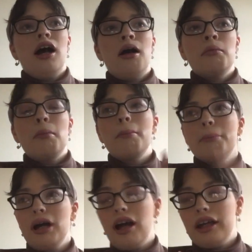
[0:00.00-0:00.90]
um,
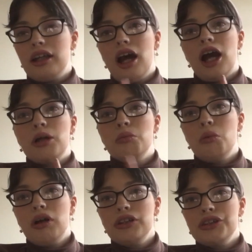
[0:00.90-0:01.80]
but I
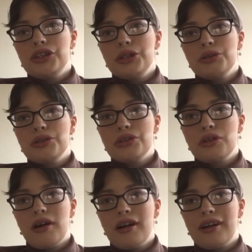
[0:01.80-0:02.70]
want to
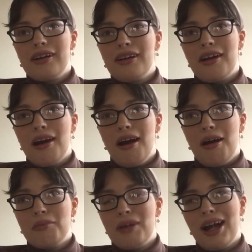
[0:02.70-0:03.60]
start.
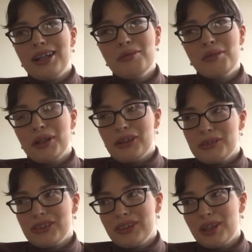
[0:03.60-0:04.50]
Um, I didn't put my
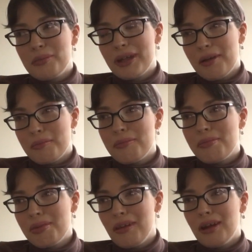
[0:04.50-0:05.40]
Christmas tree up yet,
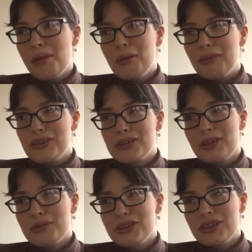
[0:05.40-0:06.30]
and I bought this
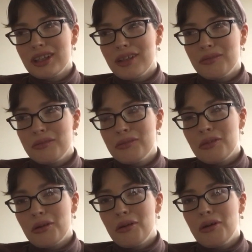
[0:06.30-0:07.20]
Christmas tree
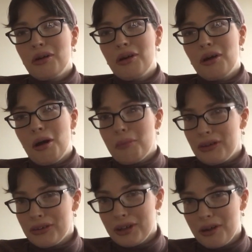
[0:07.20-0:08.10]
a
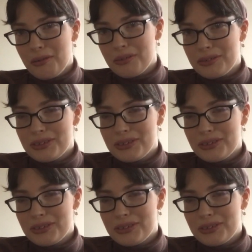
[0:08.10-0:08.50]
month ago,